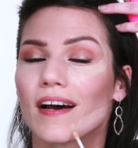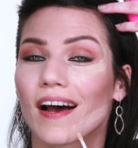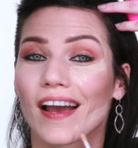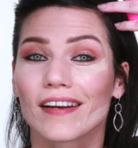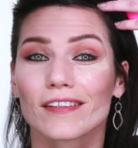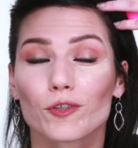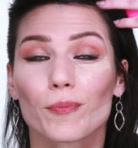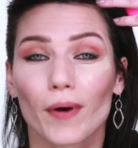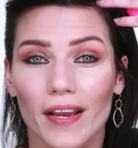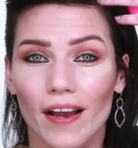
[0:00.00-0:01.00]
I had a little
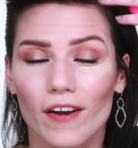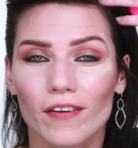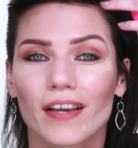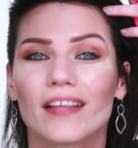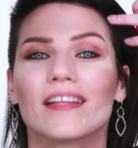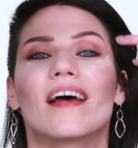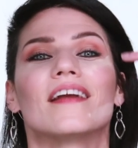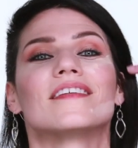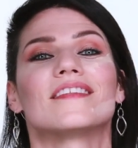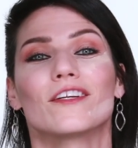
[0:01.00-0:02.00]
breakout and then I
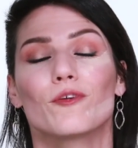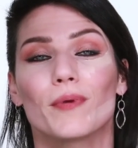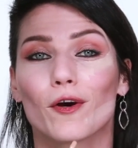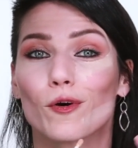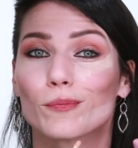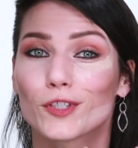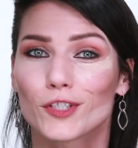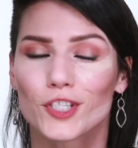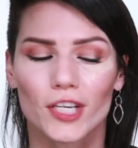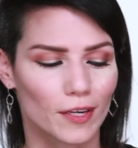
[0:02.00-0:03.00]
decided to be a home
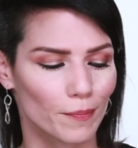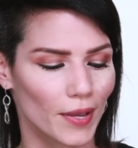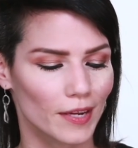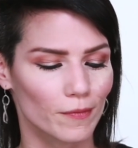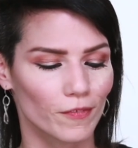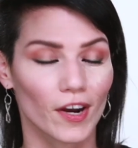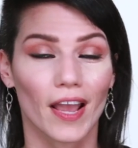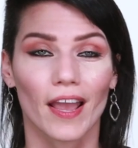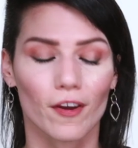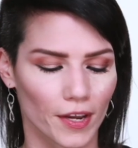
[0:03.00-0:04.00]
surgeon and it made him very
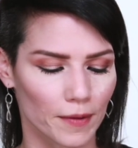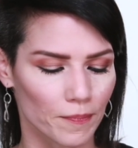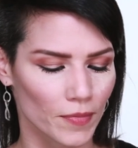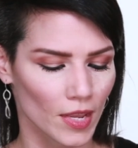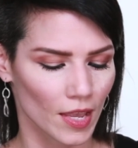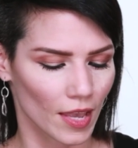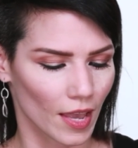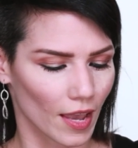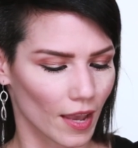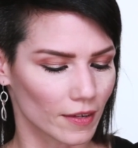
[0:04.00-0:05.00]
angry.
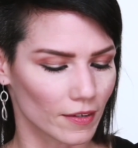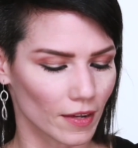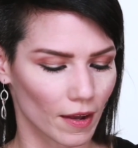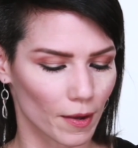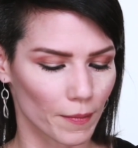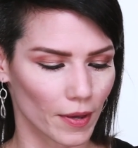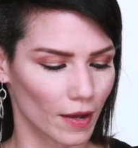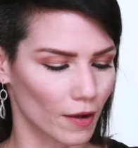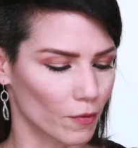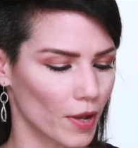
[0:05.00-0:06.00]
And um,
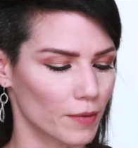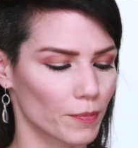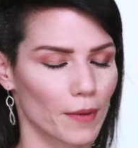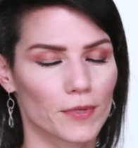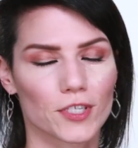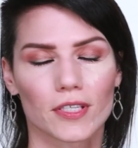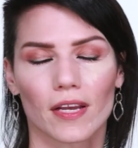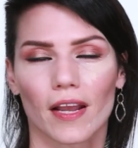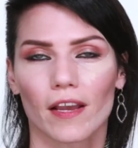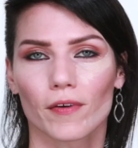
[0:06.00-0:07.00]
uh, when blemishes
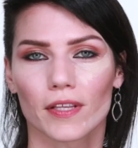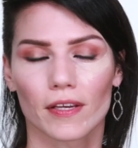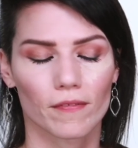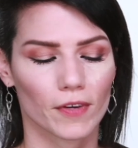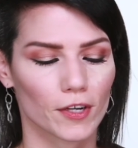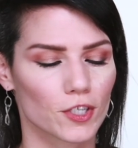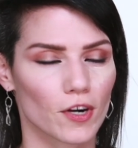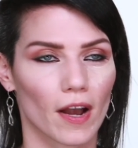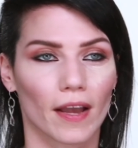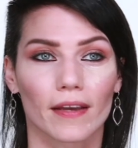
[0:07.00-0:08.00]
get angry, they get very
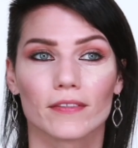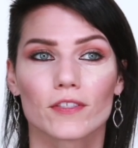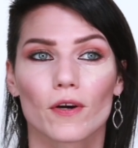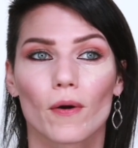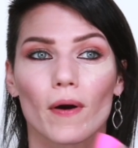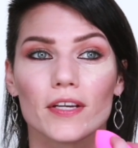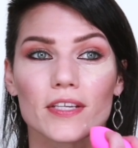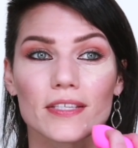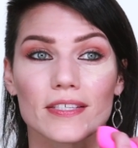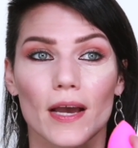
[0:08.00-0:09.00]
dry. And so I
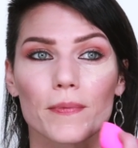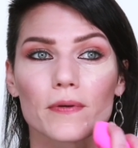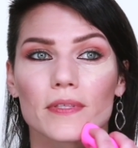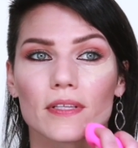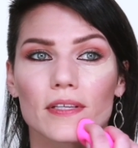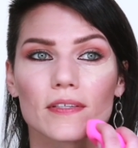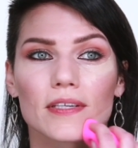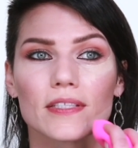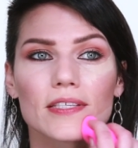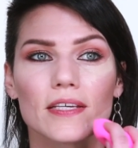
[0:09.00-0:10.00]
just tap it with a little
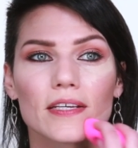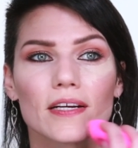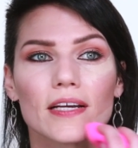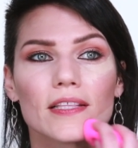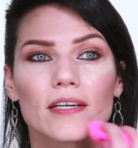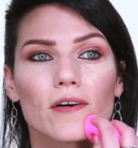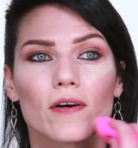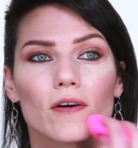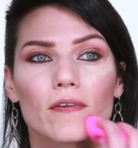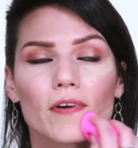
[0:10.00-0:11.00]
concealer and then go
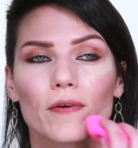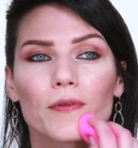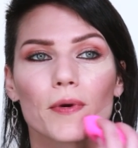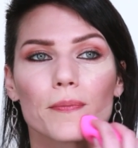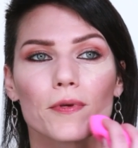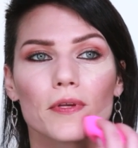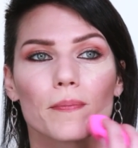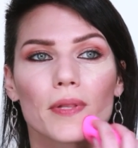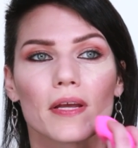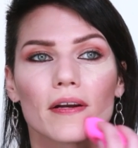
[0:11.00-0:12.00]
over it with my beauty
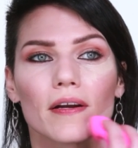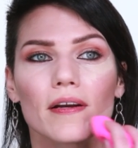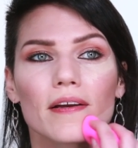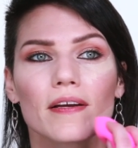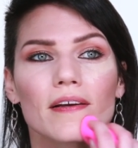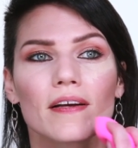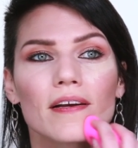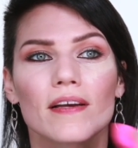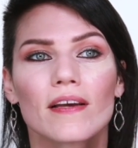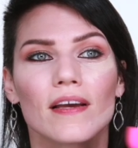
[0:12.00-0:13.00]
blender.
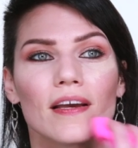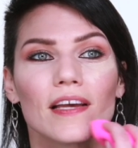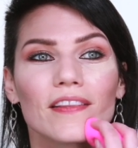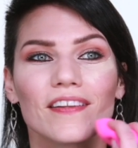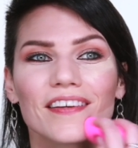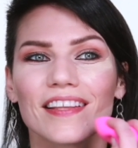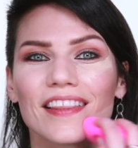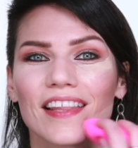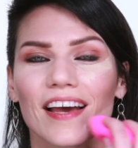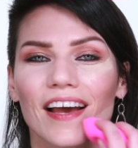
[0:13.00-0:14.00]
And look
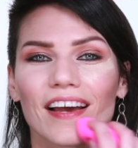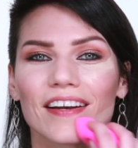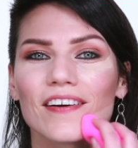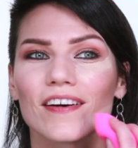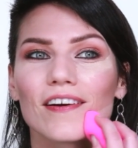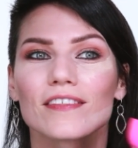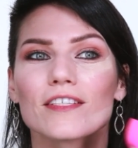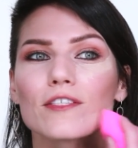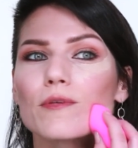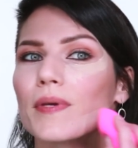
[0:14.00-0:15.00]
at that. Oh,
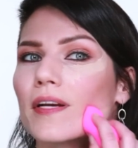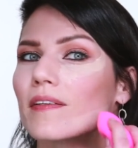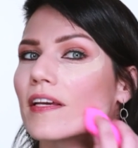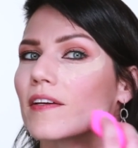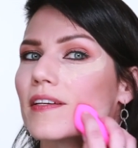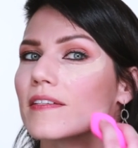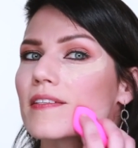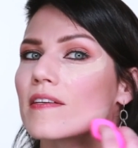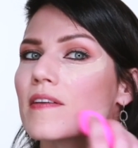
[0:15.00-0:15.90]
disappeared, thank goodness.